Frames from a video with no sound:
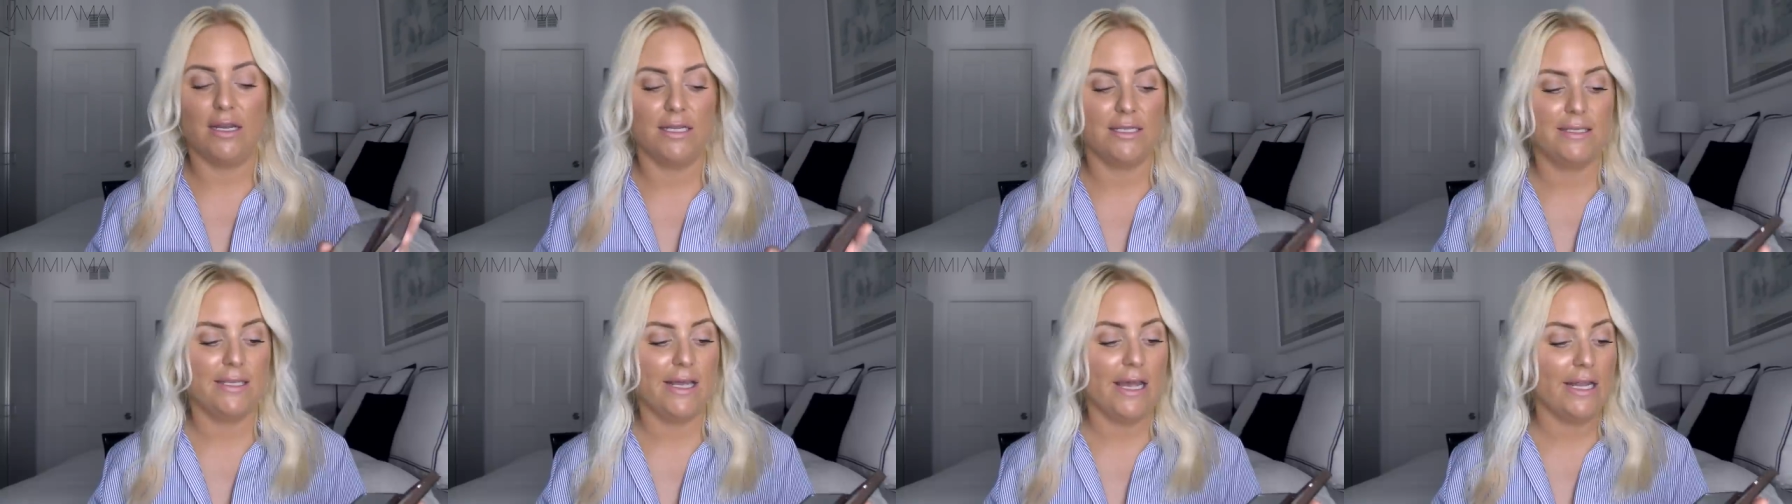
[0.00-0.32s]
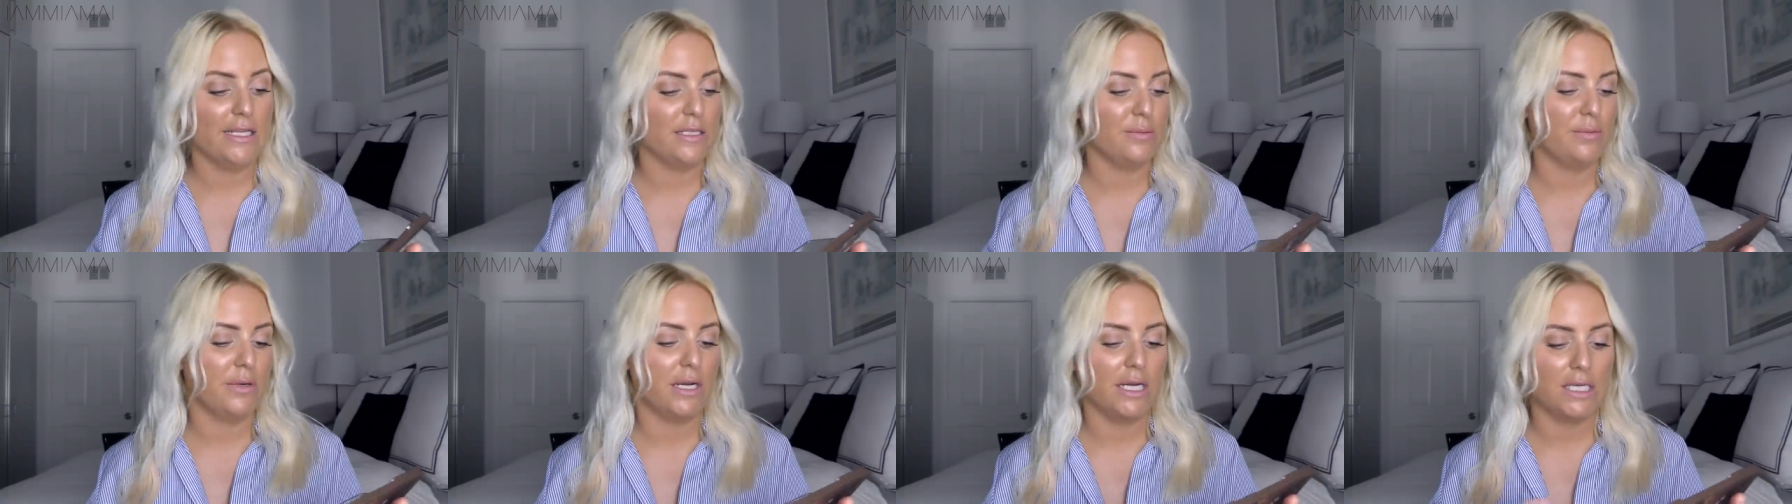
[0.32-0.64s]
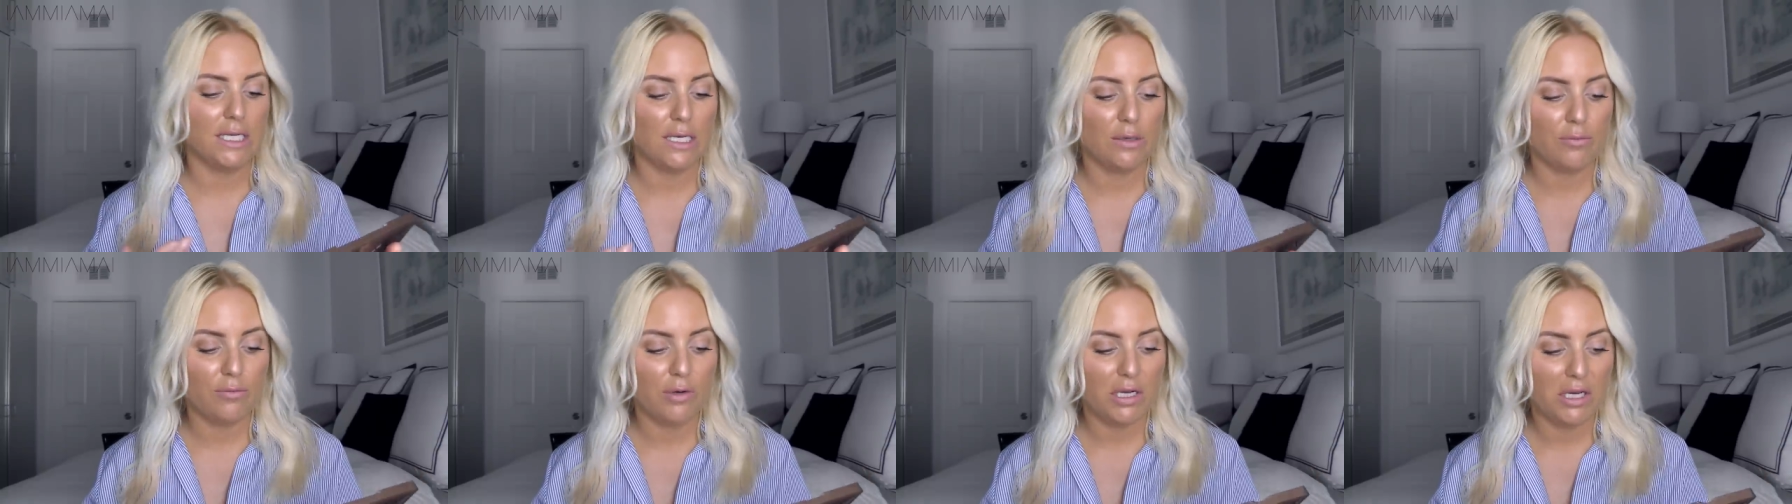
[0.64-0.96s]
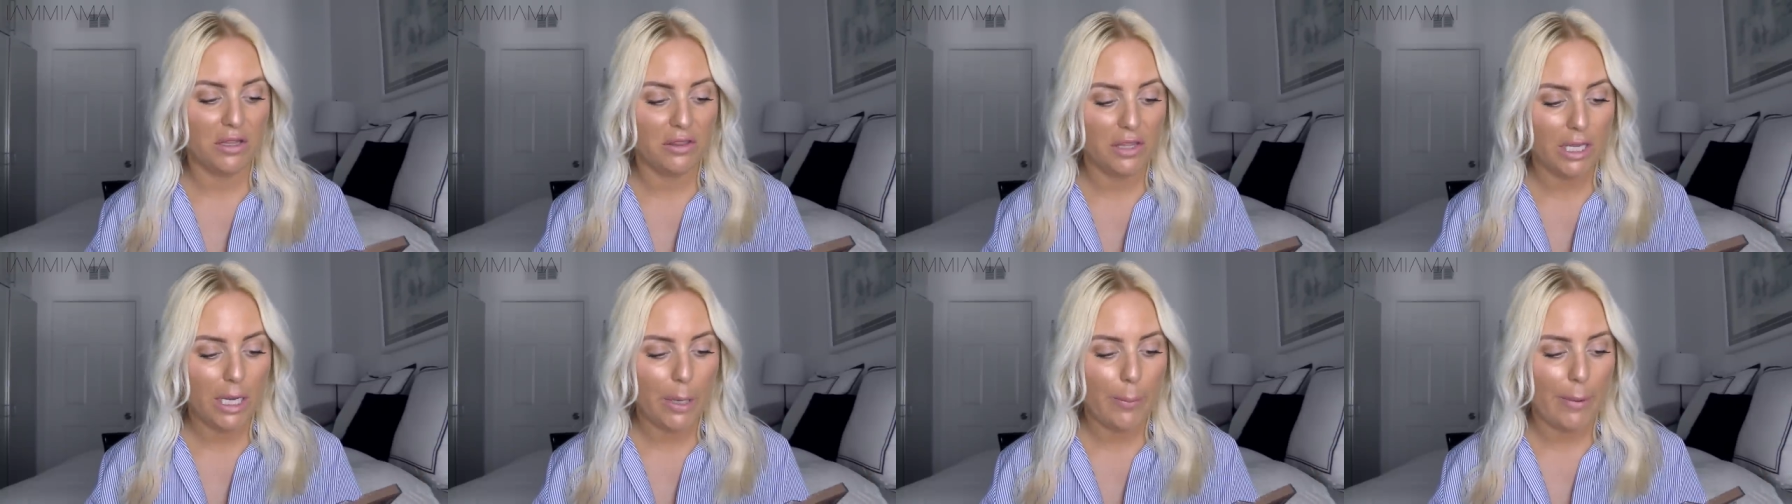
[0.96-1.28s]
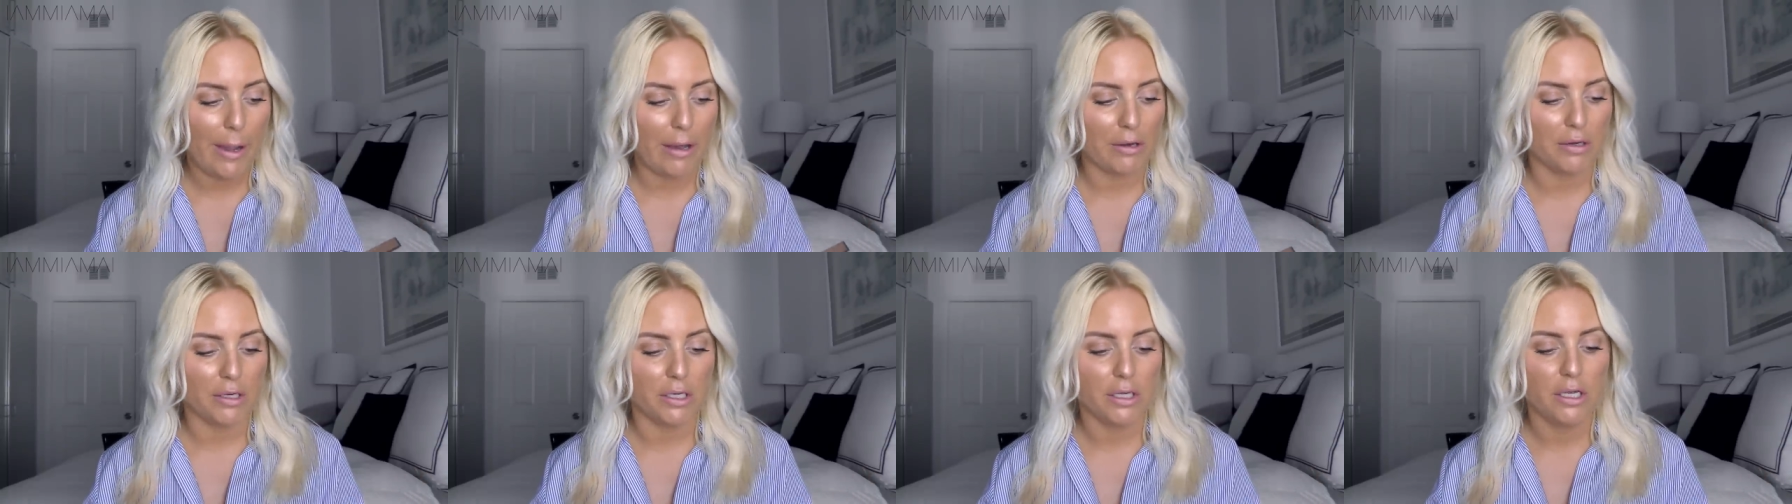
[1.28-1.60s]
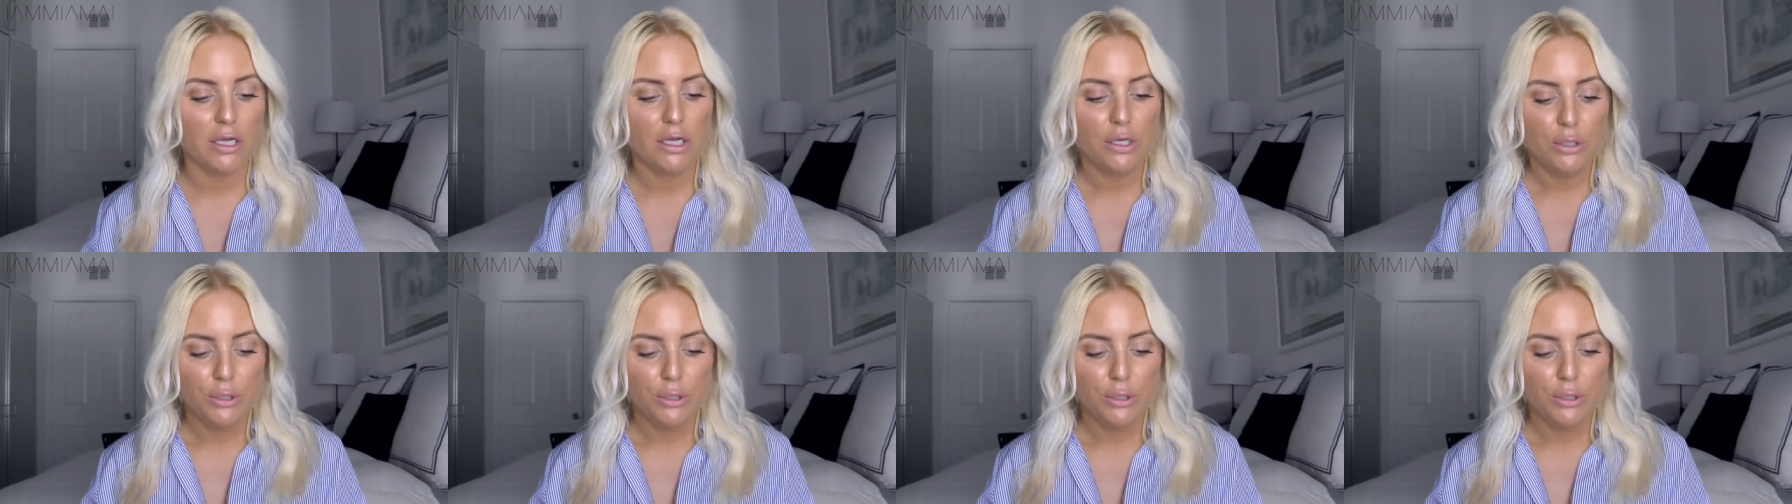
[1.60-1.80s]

any sense but I didn't really think about it